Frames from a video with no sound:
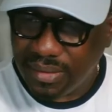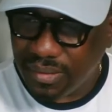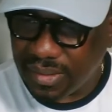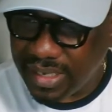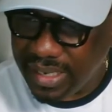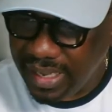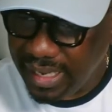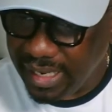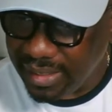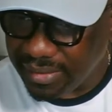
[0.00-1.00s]

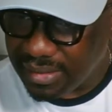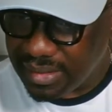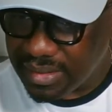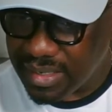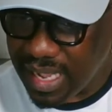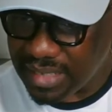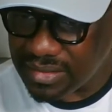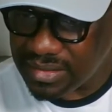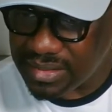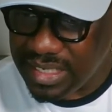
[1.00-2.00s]
Okay,
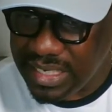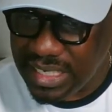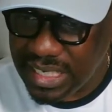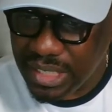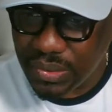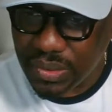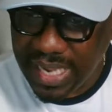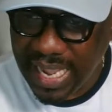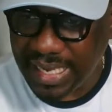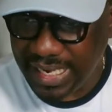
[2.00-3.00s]
Nancy
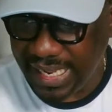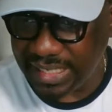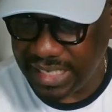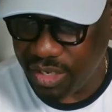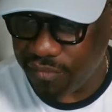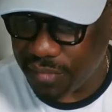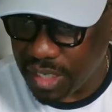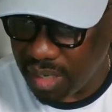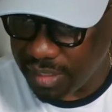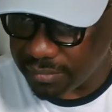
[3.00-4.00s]
Lucale, thank you for
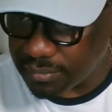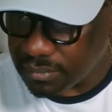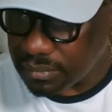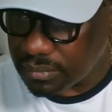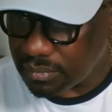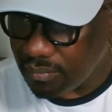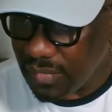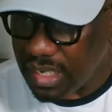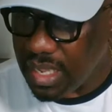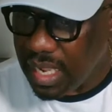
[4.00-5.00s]
coming.
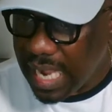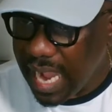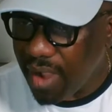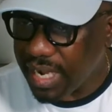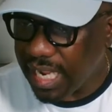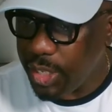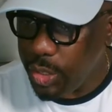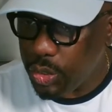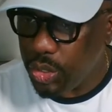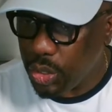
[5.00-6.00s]
How can
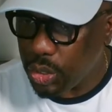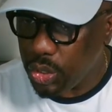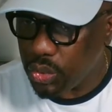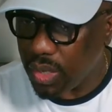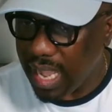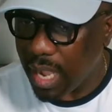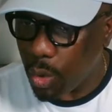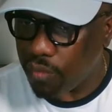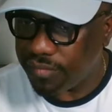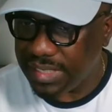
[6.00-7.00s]
you know you are
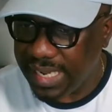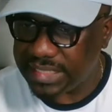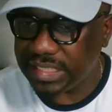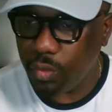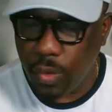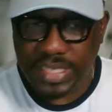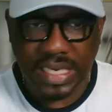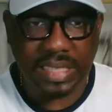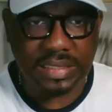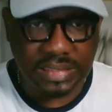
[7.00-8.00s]
ovulating
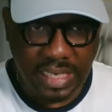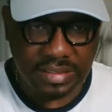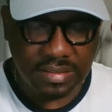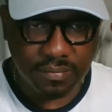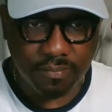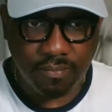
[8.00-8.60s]
without a test?